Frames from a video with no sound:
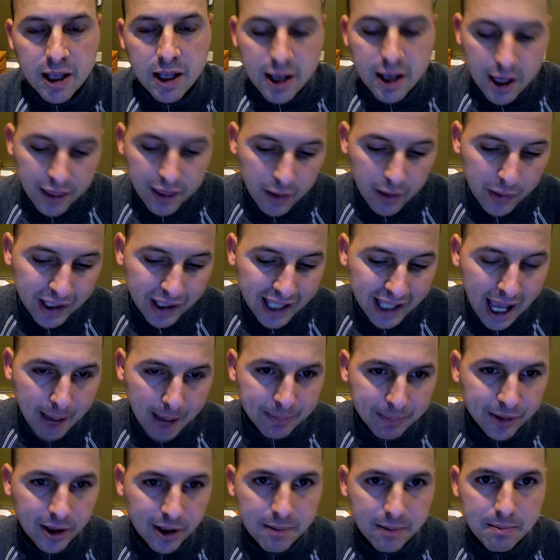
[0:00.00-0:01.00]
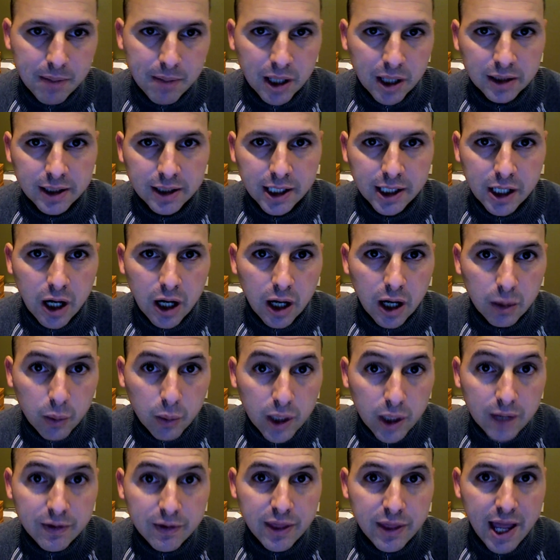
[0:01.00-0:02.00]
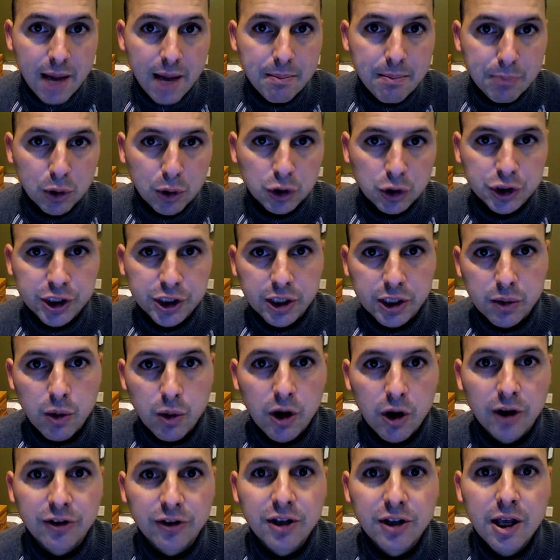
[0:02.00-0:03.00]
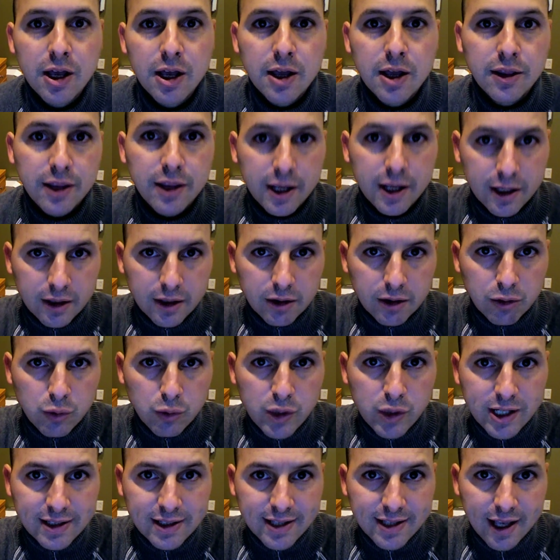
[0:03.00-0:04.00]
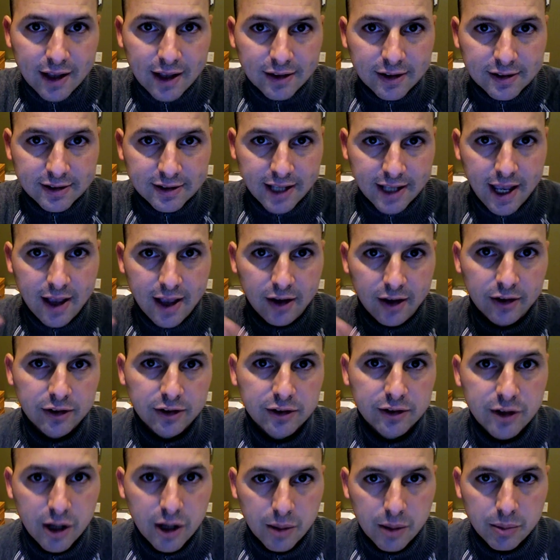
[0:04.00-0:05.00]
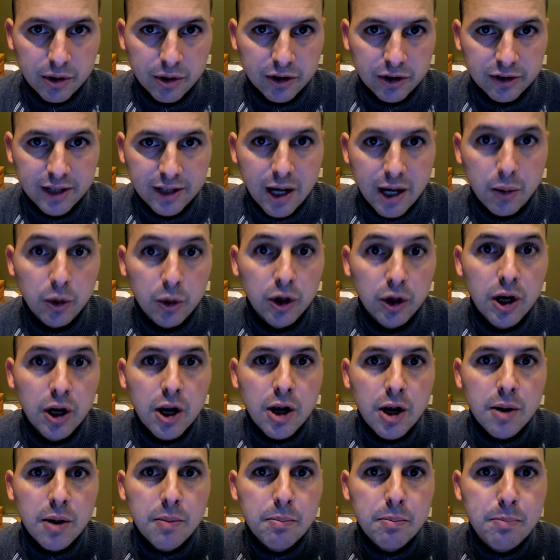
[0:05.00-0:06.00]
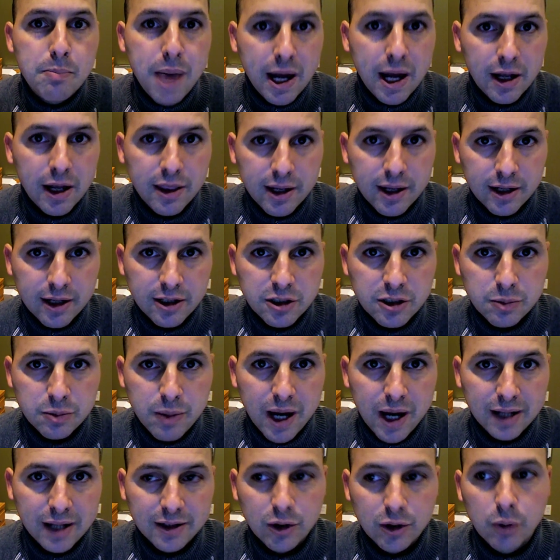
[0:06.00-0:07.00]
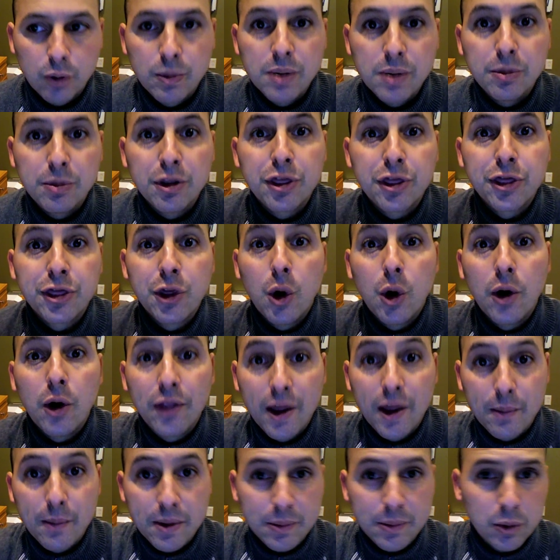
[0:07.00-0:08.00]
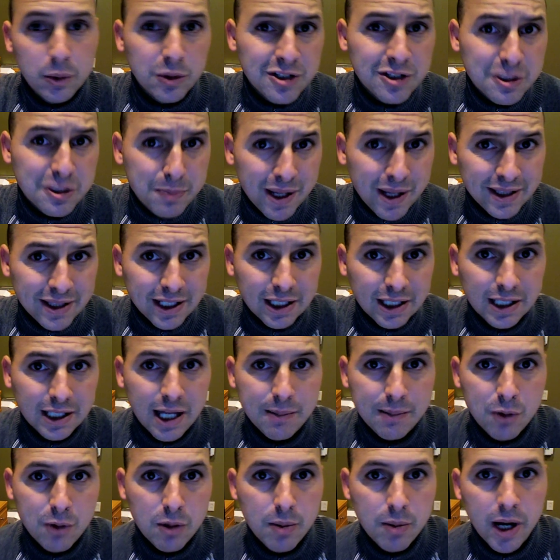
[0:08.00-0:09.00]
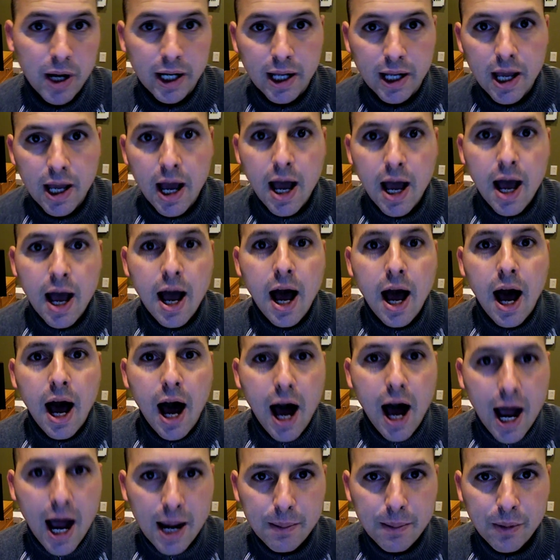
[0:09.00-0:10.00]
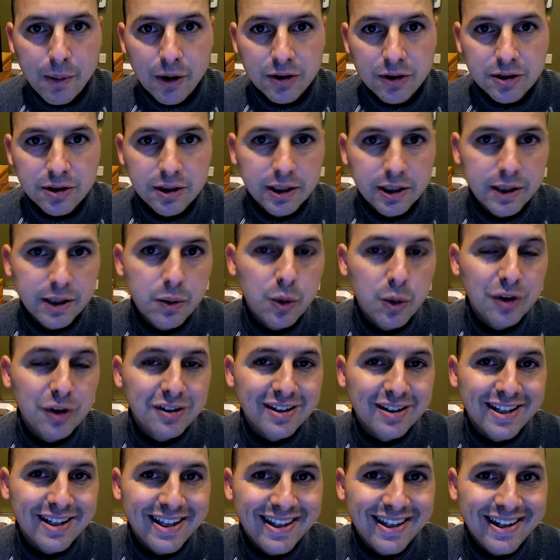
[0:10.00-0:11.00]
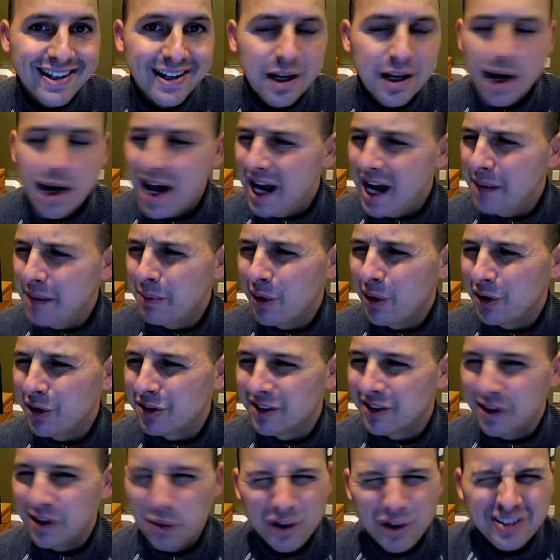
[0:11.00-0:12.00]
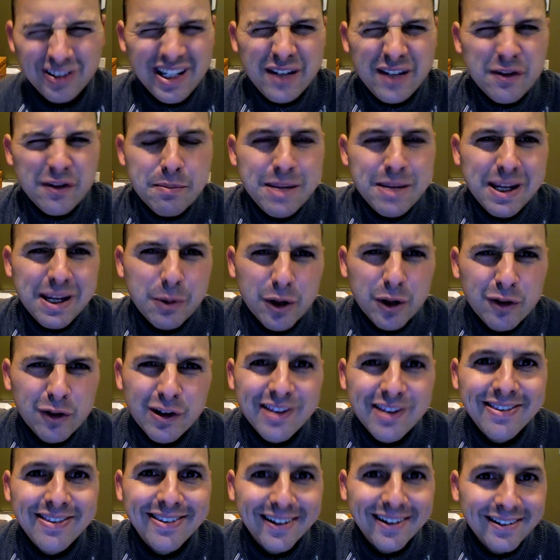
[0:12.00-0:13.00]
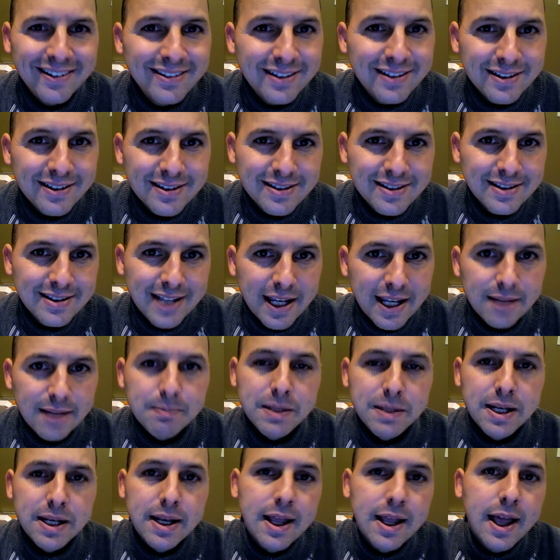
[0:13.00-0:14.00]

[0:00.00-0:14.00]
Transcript: And then we gapped up Monday on whatever that bullshit was, the retail sales numbers that were better than expected, or people thought that people were spending a lot more money. What does that even mean? What a redundant statement.